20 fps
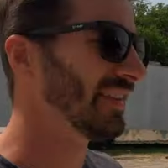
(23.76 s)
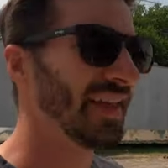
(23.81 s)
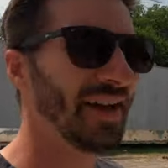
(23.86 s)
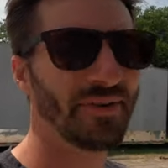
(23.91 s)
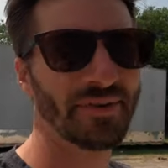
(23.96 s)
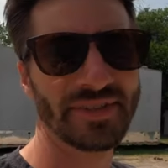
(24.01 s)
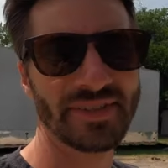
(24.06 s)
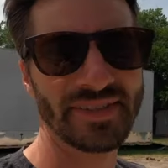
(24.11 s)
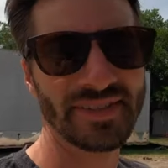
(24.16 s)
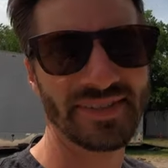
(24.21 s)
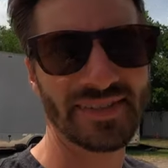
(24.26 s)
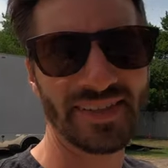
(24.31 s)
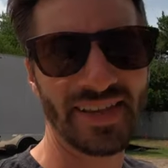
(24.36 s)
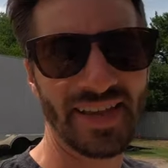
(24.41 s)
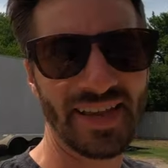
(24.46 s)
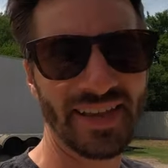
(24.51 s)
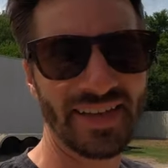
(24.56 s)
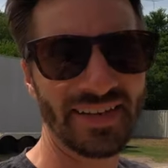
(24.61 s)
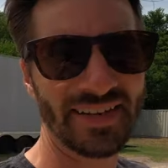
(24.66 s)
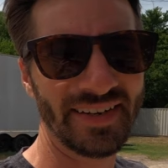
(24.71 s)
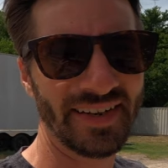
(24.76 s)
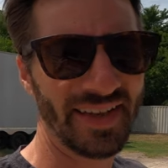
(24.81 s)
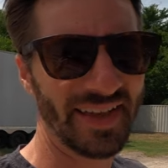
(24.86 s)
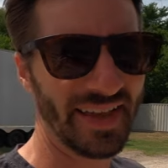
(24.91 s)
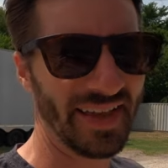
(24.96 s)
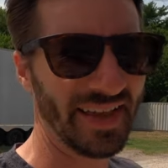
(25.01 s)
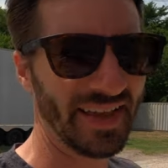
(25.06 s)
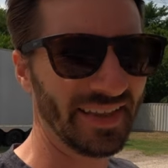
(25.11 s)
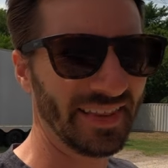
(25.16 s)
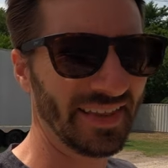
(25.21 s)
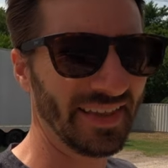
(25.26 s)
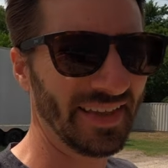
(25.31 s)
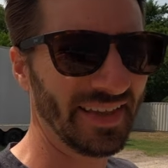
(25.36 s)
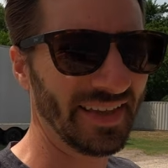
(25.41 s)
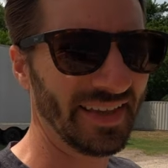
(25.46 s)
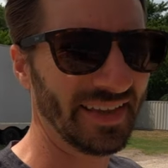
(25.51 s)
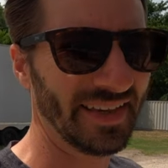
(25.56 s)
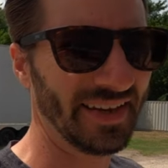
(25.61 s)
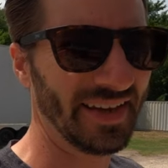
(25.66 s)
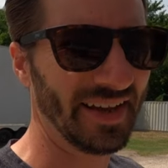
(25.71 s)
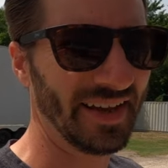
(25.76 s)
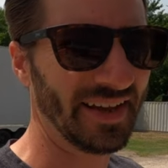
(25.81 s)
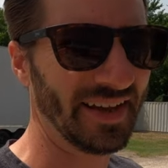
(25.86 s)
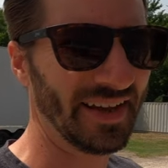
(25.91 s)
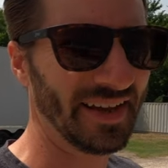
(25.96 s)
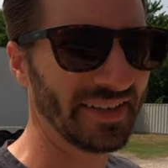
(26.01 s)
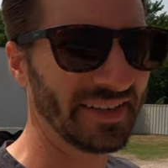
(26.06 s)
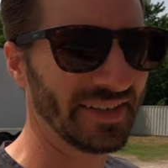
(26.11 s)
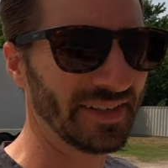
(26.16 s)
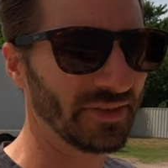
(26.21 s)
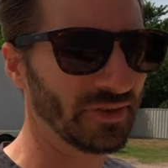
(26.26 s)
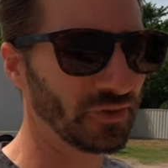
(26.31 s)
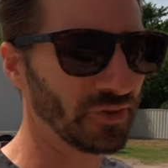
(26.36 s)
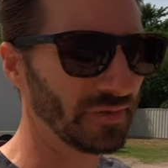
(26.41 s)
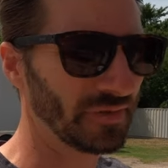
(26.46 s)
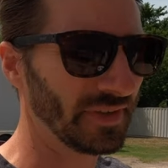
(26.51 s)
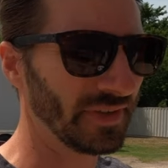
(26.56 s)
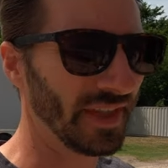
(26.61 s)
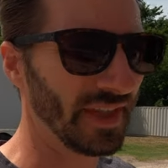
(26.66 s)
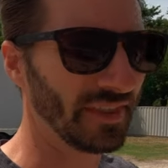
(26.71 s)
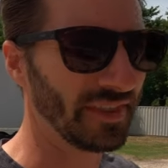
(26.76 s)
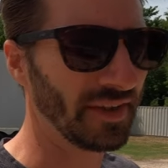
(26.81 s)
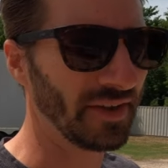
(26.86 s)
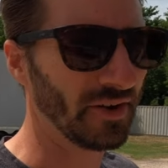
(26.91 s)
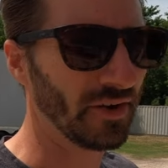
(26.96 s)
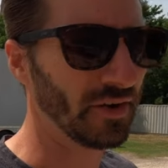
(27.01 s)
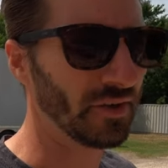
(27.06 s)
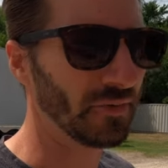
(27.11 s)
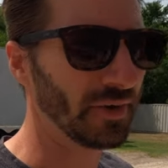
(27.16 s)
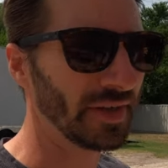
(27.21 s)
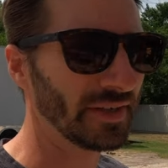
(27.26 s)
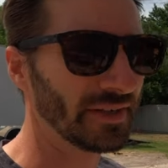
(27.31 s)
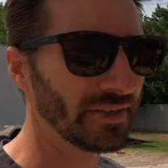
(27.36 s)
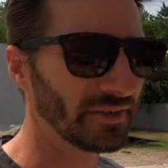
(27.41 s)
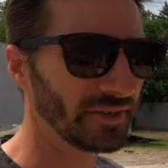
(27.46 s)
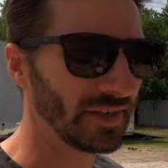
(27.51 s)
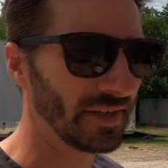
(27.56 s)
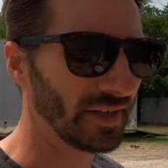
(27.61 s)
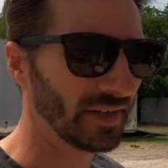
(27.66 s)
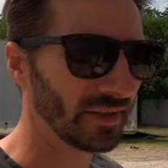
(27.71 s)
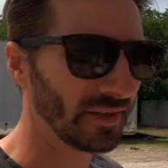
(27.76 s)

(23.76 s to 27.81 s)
That was insane, and then I drifted that thing all the way until 10